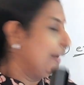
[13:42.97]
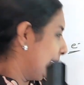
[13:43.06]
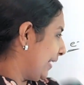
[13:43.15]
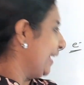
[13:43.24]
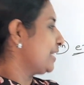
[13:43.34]

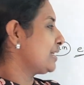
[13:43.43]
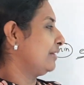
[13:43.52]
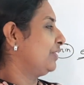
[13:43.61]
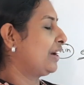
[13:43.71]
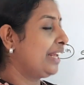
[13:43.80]

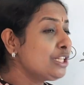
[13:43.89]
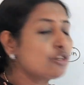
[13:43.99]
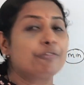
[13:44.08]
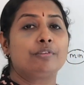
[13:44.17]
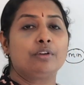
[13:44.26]
rate, the rate
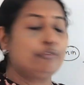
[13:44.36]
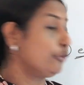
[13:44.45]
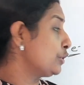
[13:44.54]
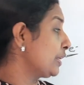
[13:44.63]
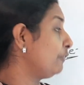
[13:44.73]
of
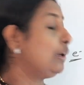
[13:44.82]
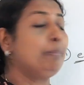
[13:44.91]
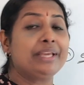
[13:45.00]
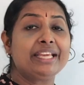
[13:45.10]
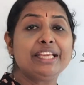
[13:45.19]
diffusion will
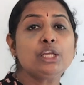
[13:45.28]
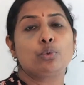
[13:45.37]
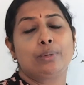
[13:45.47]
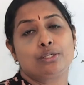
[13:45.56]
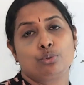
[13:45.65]
be
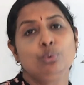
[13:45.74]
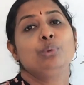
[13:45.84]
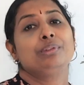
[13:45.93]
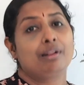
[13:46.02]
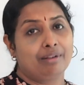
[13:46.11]
equal
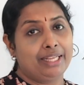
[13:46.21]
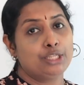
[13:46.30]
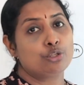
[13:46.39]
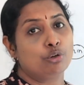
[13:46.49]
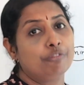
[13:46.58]
to the
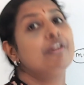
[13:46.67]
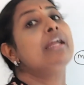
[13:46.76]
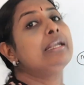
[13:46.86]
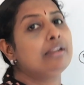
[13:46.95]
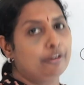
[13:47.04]
rate of
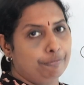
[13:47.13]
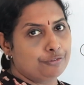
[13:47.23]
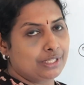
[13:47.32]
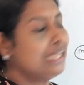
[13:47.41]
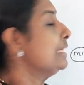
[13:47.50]

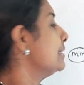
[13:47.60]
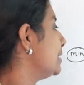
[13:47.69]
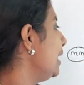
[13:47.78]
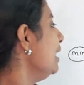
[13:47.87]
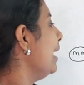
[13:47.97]
drift.
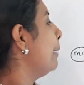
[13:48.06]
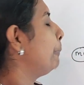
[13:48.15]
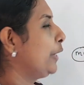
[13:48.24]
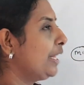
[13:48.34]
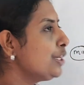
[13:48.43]
Still, a
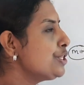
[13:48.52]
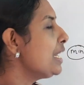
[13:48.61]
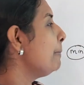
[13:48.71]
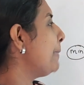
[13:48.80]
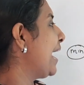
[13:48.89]

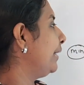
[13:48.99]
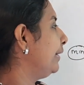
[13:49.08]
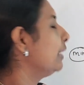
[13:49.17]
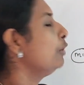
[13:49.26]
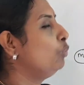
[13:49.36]
potential
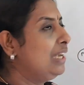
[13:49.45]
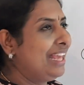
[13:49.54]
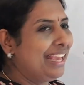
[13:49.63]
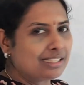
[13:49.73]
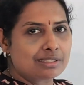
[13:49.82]
barrier will
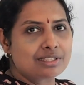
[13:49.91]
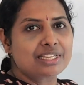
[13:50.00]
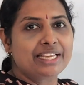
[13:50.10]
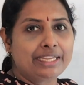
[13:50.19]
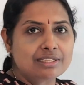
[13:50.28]

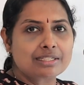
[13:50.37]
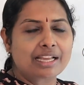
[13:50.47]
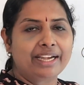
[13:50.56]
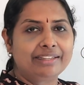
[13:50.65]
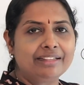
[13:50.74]
exist
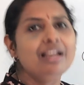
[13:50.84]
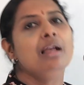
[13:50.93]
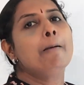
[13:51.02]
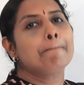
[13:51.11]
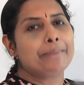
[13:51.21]
inside the
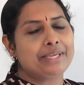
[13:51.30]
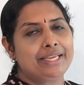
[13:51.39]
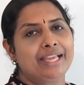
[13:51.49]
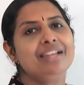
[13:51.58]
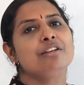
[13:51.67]

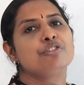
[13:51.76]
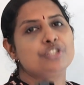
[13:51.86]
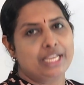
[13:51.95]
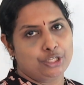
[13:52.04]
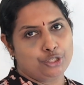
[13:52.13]
PN
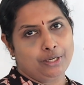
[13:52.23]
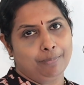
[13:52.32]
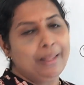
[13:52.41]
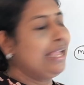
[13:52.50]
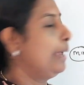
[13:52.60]

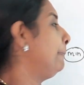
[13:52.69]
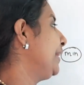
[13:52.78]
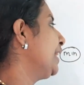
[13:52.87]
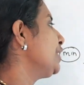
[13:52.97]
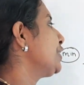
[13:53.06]
junction. A
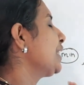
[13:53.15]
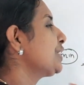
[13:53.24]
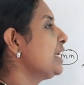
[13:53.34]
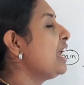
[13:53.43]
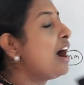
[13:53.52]
PN
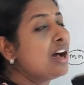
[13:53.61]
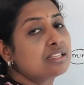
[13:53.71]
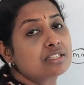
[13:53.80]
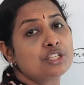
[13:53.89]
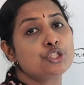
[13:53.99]
junction
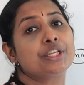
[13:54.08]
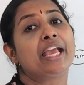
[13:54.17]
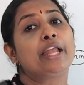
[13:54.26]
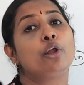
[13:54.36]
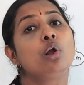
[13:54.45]
as such
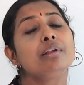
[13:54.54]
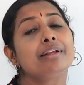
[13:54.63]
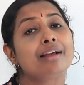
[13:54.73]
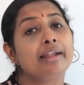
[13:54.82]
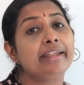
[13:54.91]

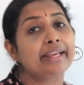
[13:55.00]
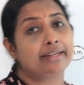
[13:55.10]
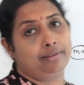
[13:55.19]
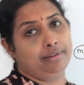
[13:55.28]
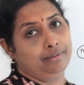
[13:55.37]
cannot
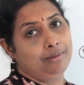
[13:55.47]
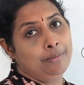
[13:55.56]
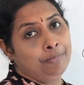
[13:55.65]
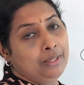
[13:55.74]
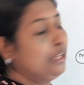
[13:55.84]
conduct.
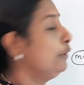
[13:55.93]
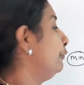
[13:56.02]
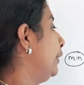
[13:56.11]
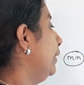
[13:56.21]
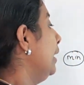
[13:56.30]
If
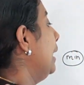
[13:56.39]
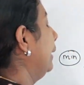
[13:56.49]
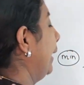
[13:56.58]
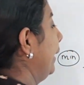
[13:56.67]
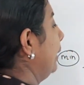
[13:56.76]
we
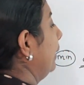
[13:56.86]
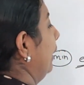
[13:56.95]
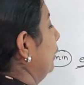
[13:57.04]
take